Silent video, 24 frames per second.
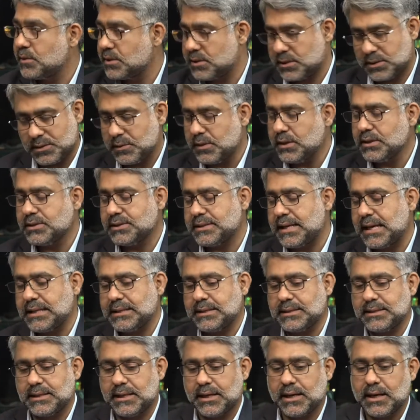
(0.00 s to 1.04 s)
It's really
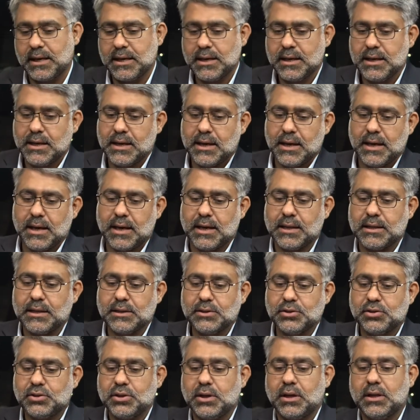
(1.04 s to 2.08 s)
satanic. And
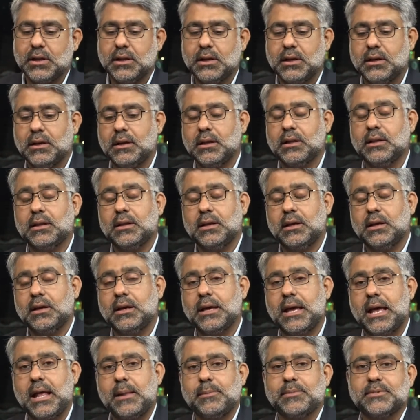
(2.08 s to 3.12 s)
inshallah, Allah
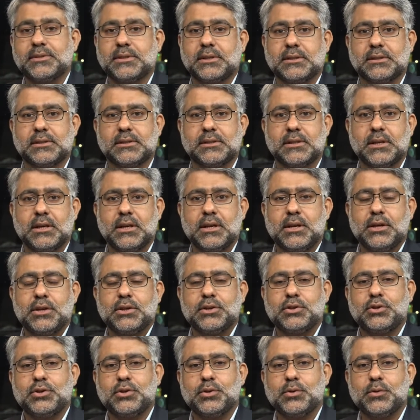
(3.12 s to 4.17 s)
helps us
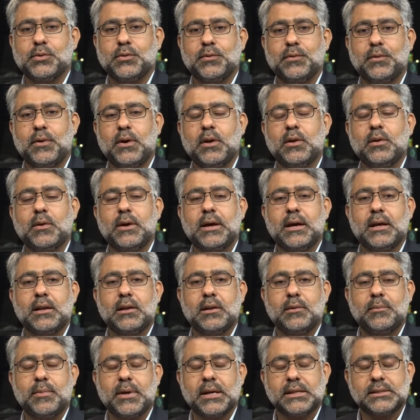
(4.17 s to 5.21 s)
to follow
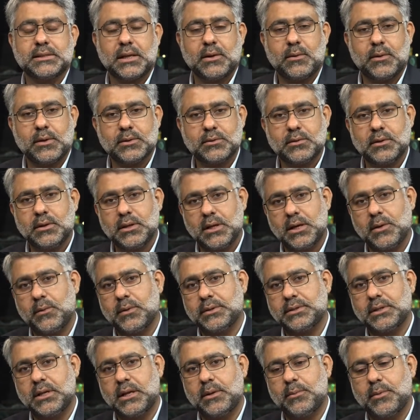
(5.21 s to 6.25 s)
Ahlul Bayt salawatullah wa
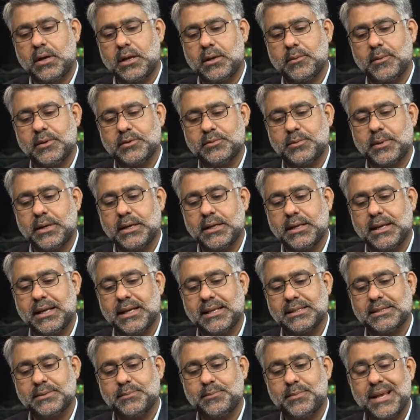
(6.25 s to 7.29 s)
salamu alayhi ajma'in
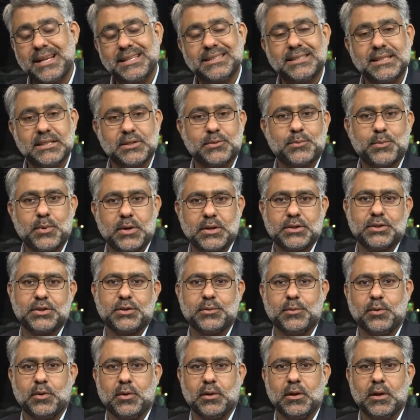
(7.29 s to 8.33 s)
as best as
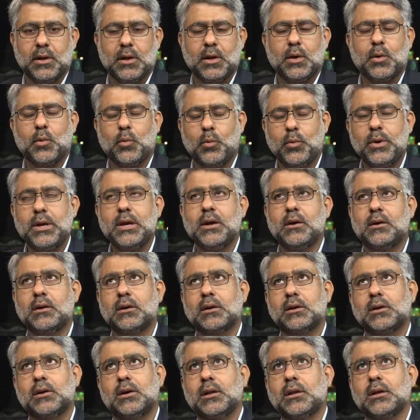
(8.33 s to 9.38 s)
possible. We
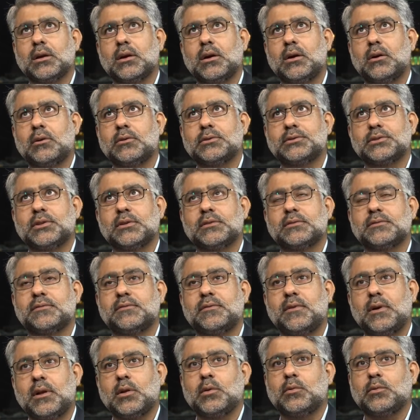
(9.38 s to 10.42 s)
are calling ourselves
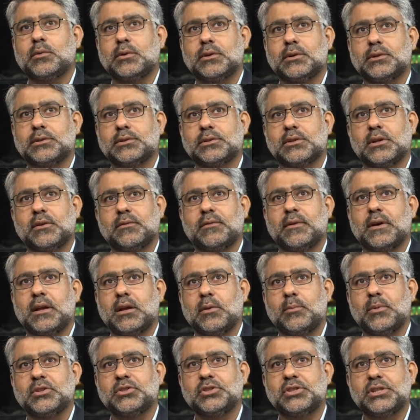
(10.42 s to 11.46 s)
followers of
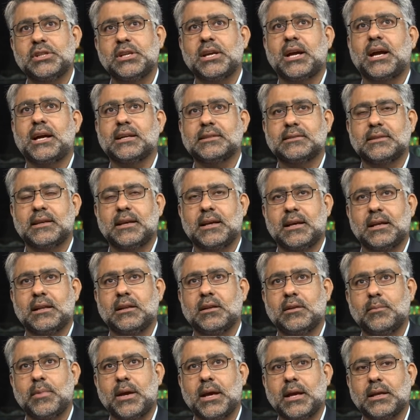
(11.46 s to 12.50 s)
Ahlul Bayt, Shi'at
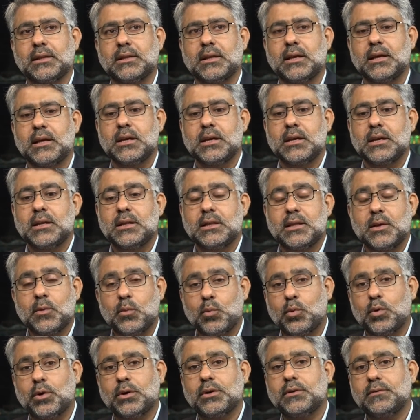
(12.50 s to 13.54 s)
Ahlul Bayt. The
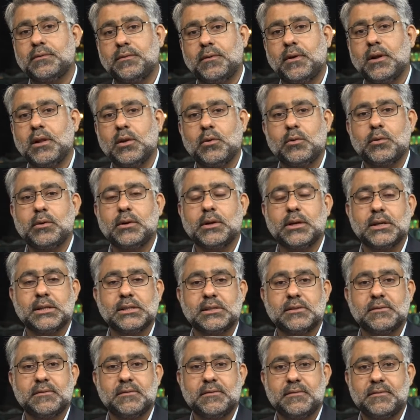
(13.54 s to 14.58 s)
word follower
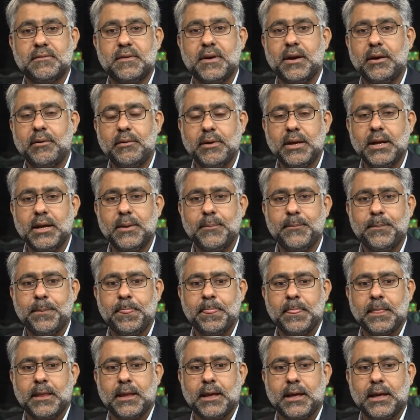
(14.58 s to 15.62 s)
is very
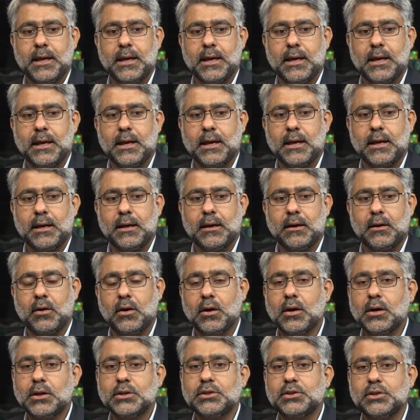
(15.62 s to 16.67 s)

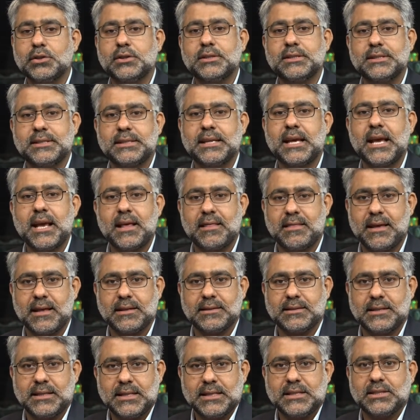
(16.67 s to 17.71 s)
hard to say
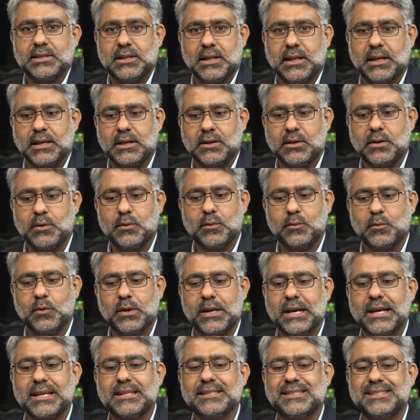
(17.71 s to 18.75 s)
that easily. You know, we
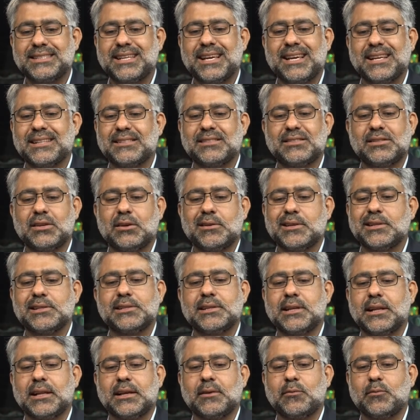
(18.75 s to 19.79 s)
can't say it so
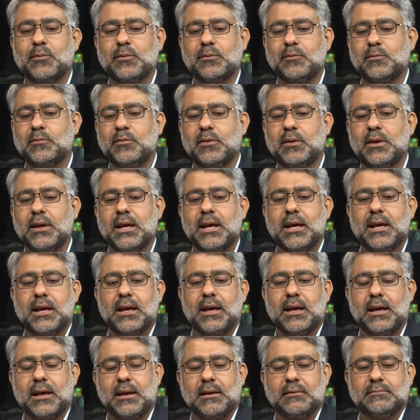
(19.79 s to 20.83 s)
easily,
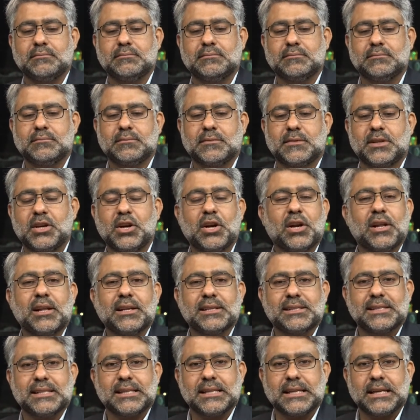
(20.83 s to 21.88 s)

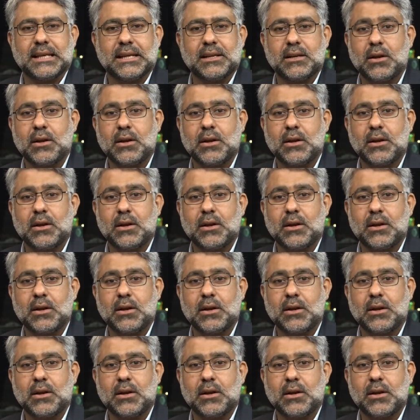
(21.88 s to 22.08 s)
carelessly.